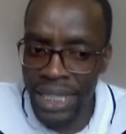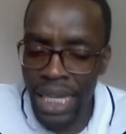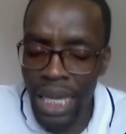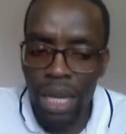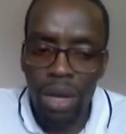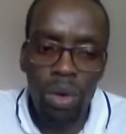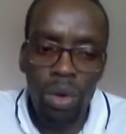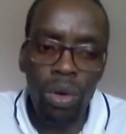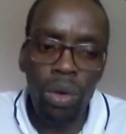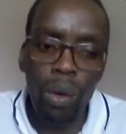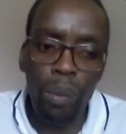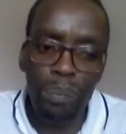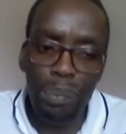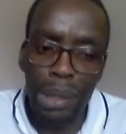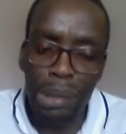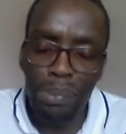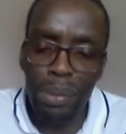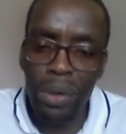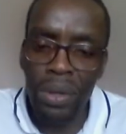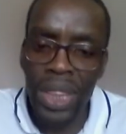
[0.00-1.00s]
or
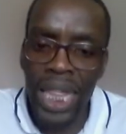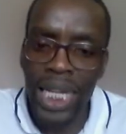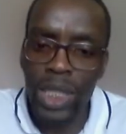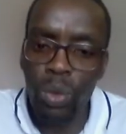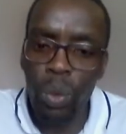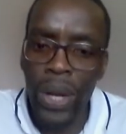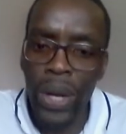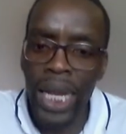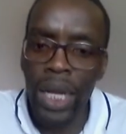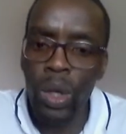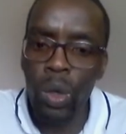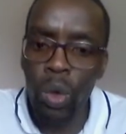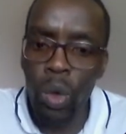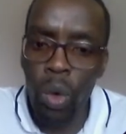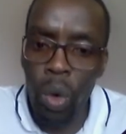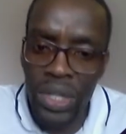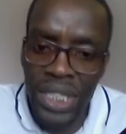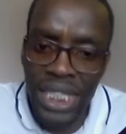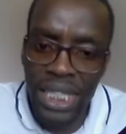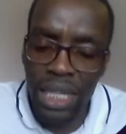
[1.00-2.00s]
people that were
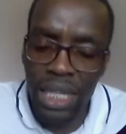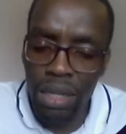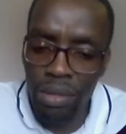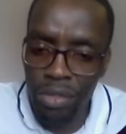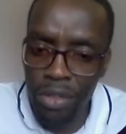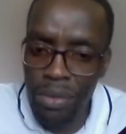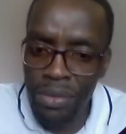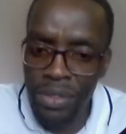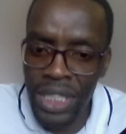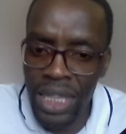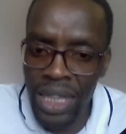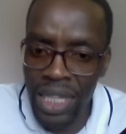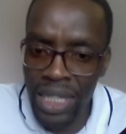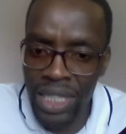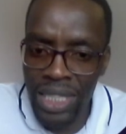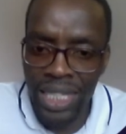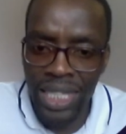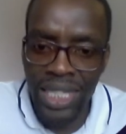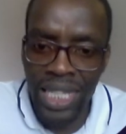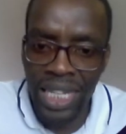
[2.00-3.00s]
not involved in the
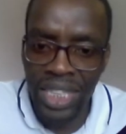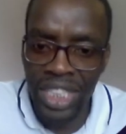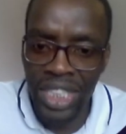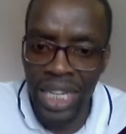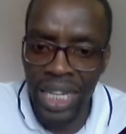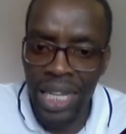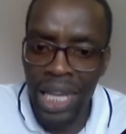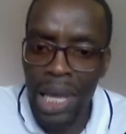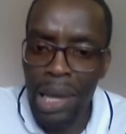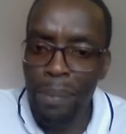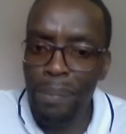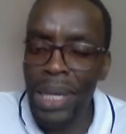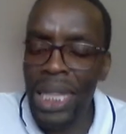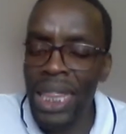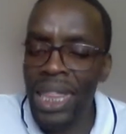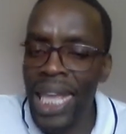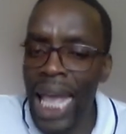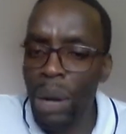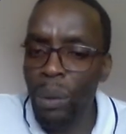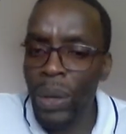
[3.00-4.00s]
transaction, but they
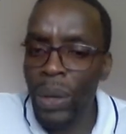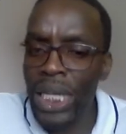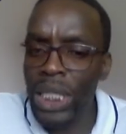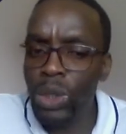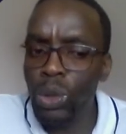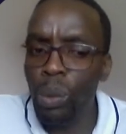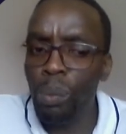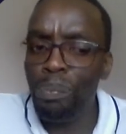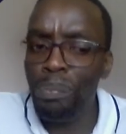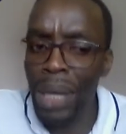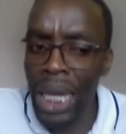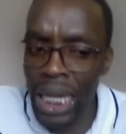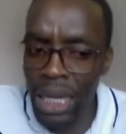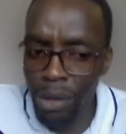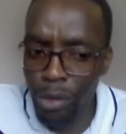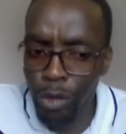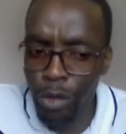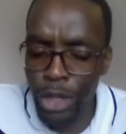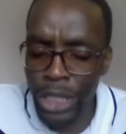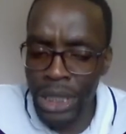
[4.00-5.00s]
are going to
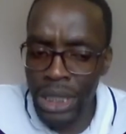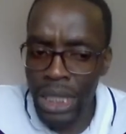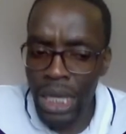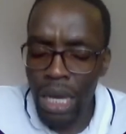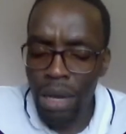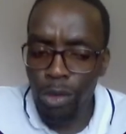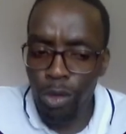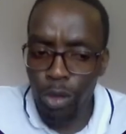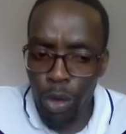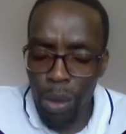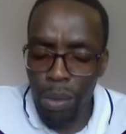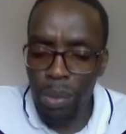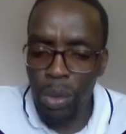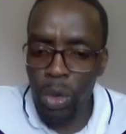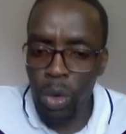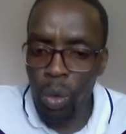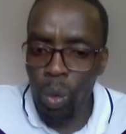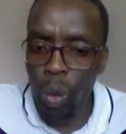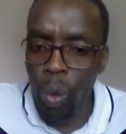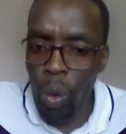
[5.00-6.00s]
benefit from
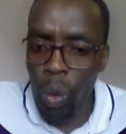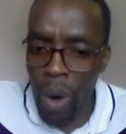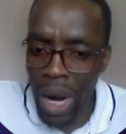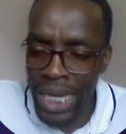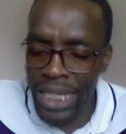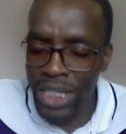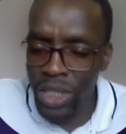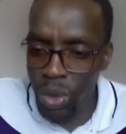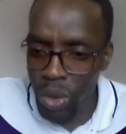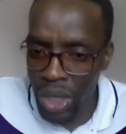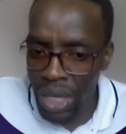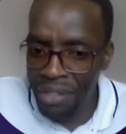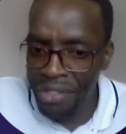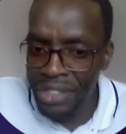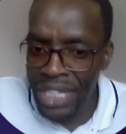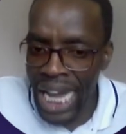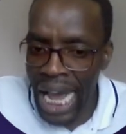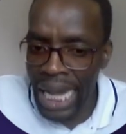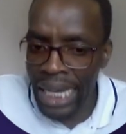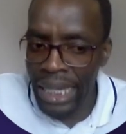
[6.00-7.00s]
what you have
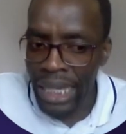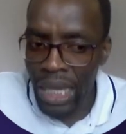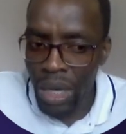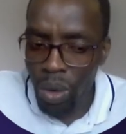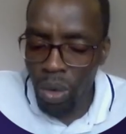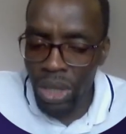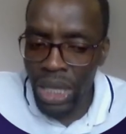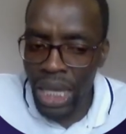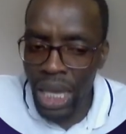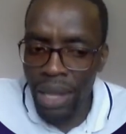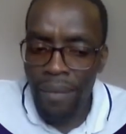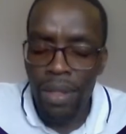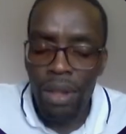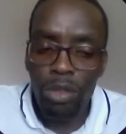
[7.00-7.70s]
done, okay? For